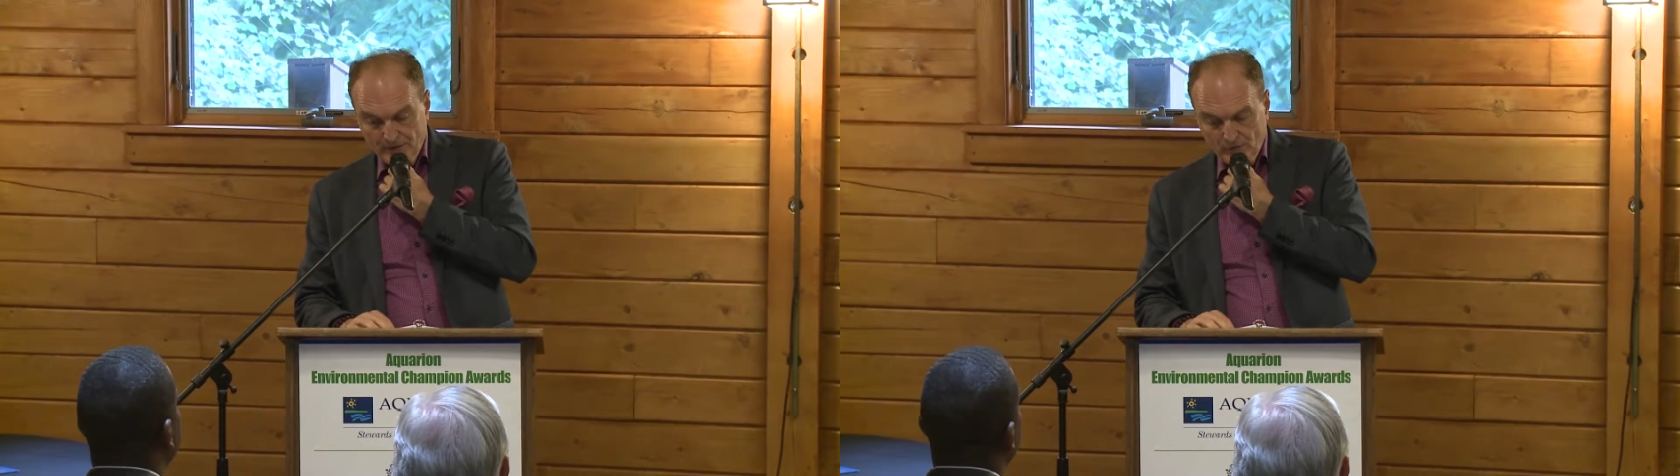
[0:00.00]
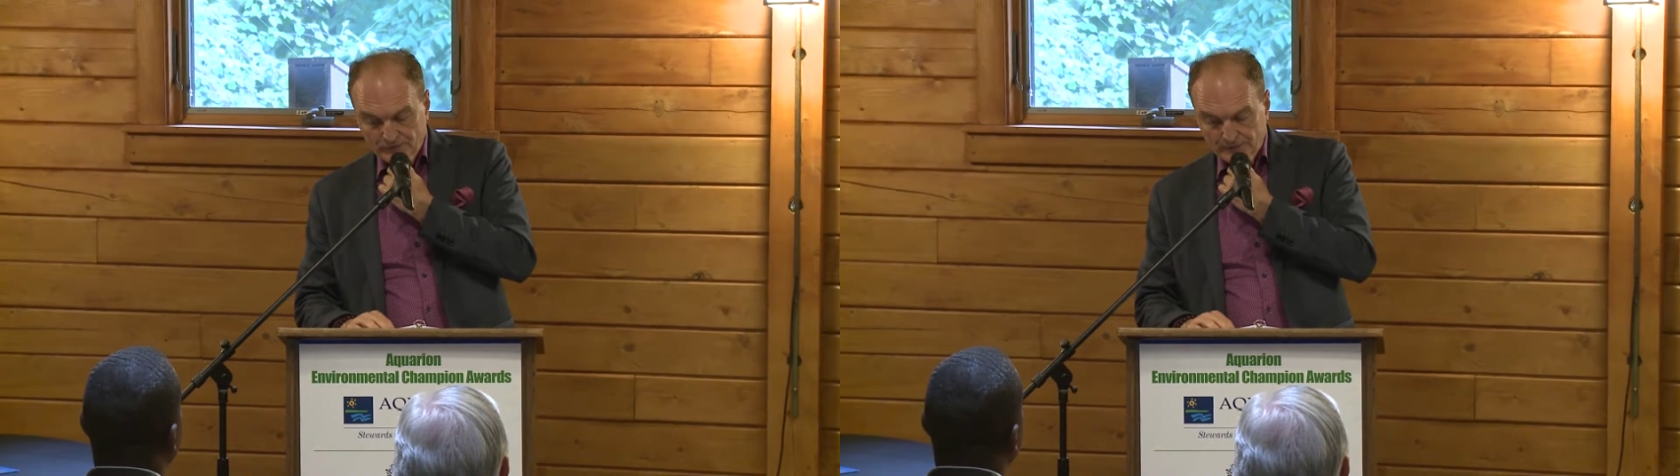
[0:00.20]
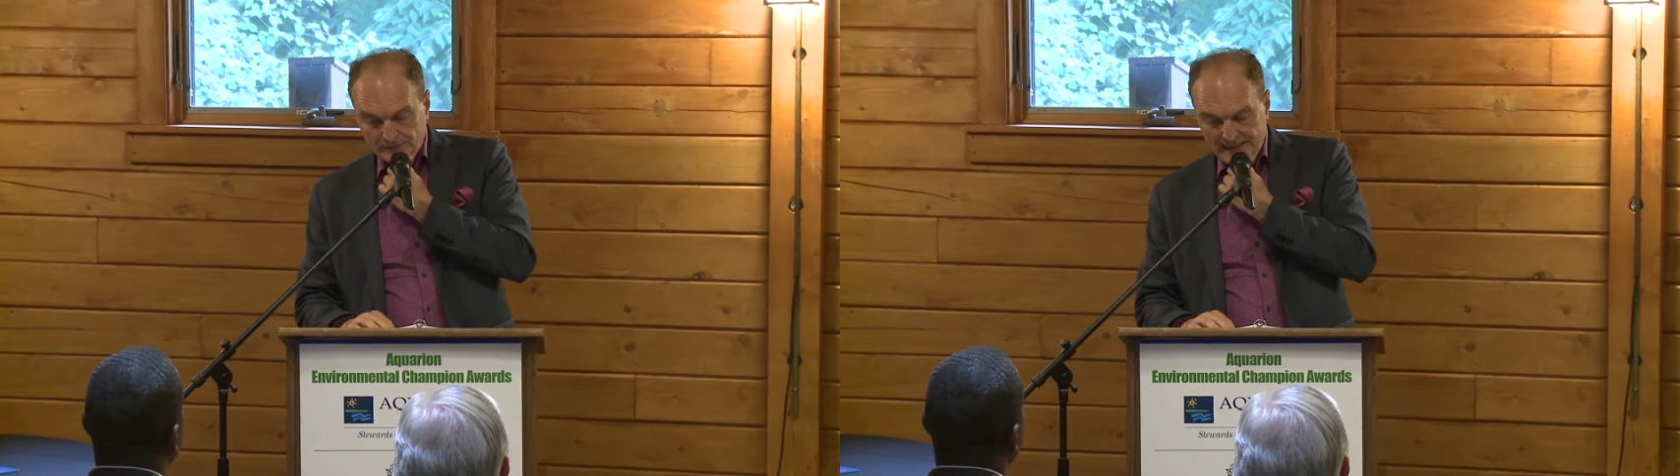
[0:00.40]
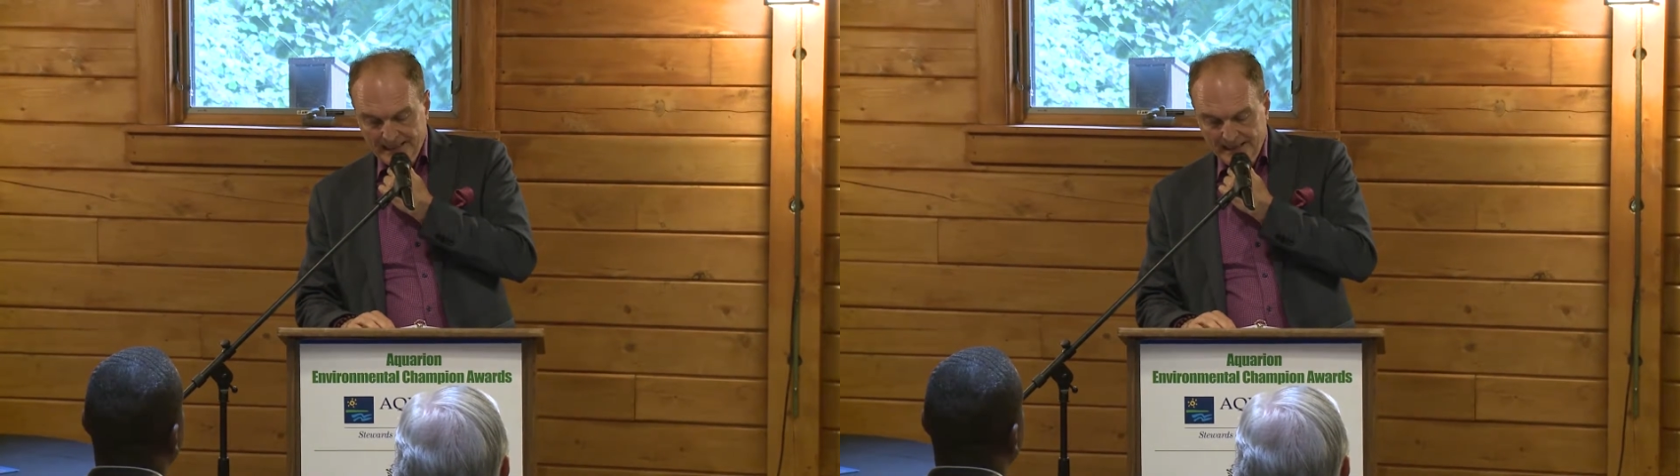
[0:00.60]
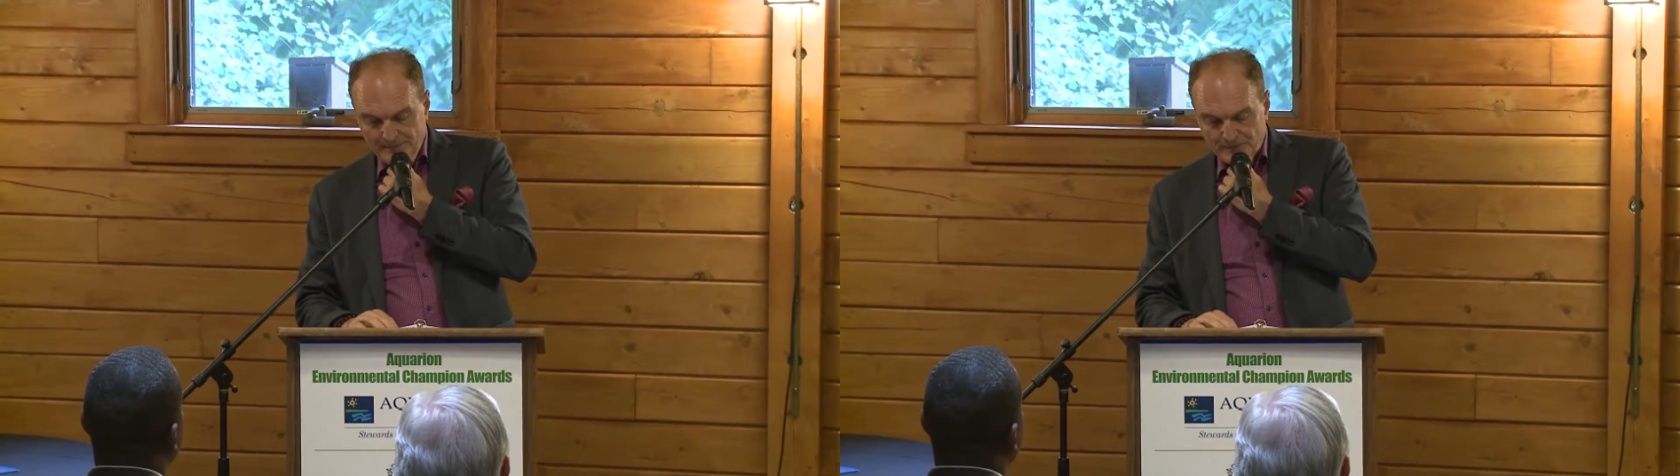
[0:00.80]
over
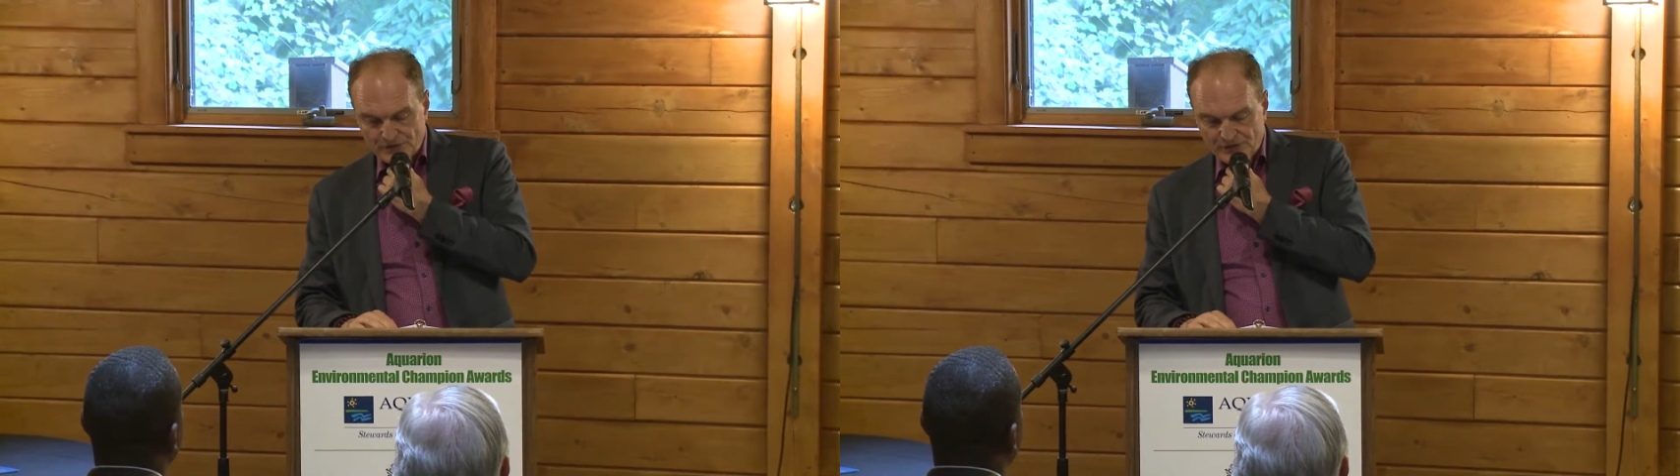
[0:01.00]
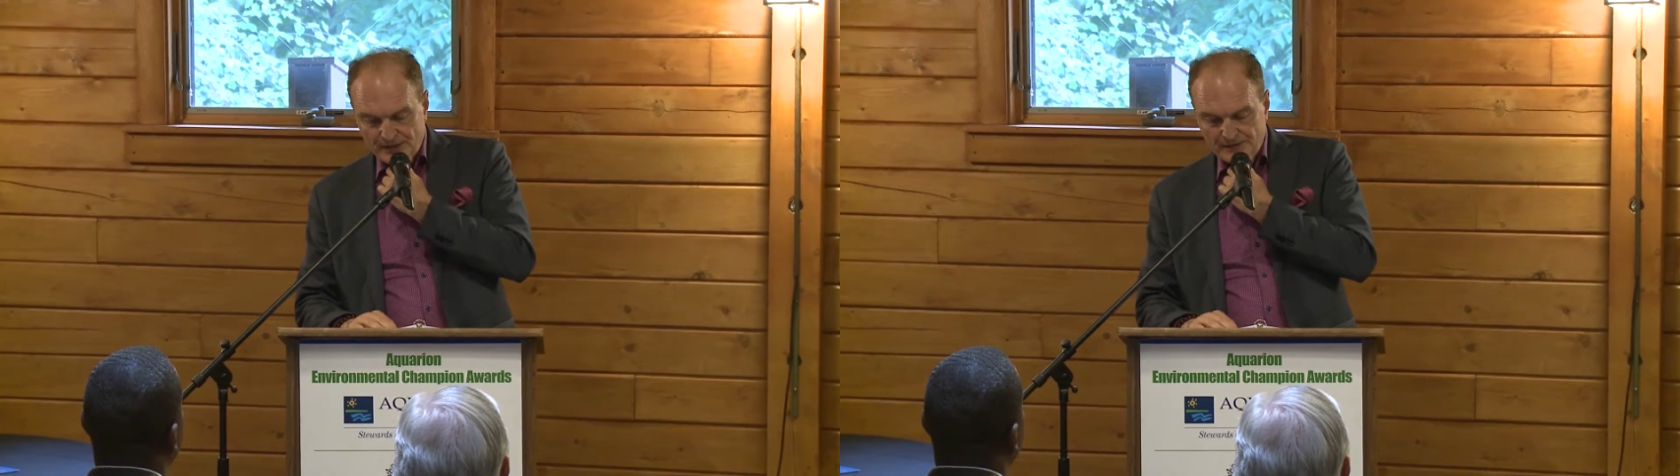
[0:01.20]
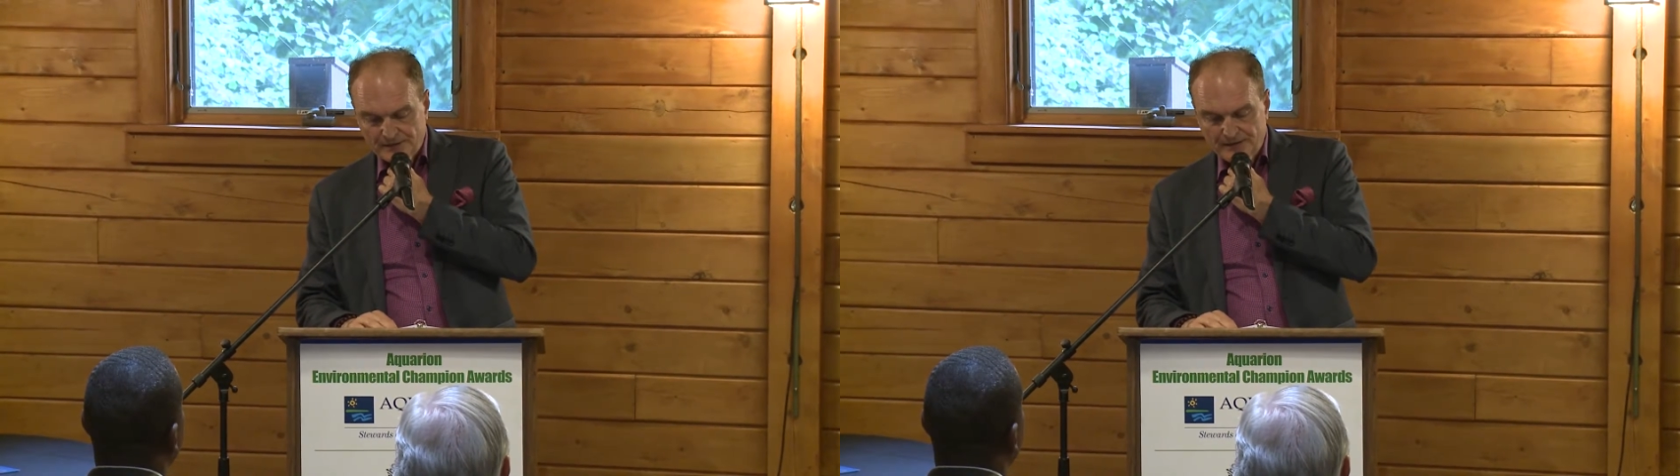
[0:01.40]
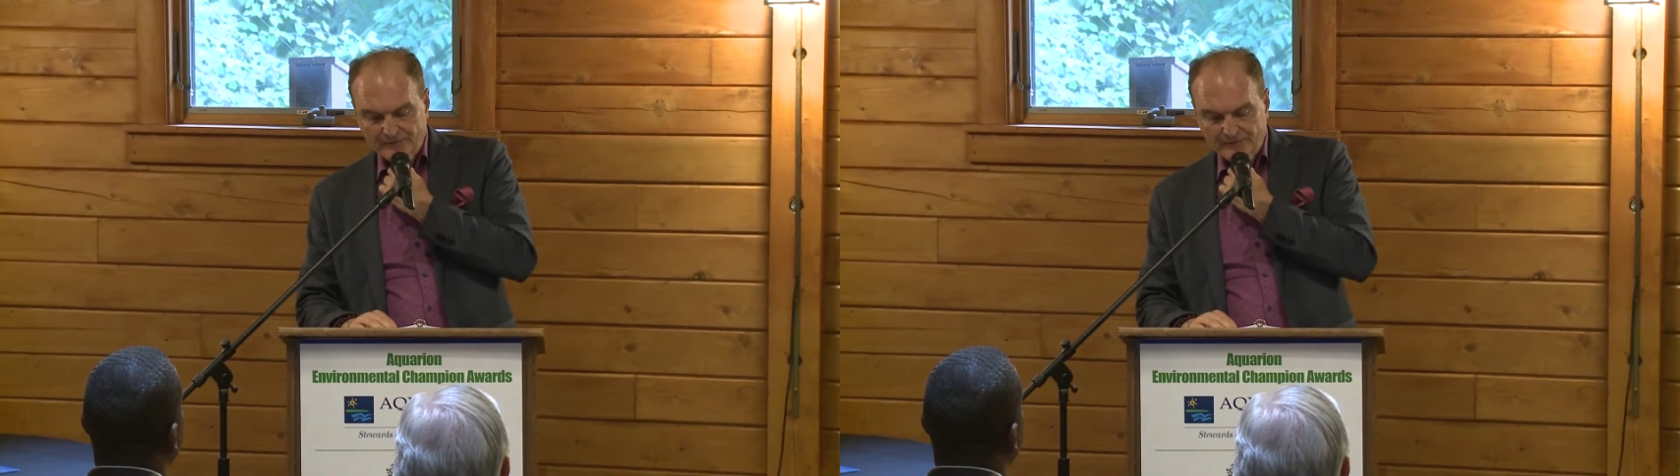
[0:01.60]
80%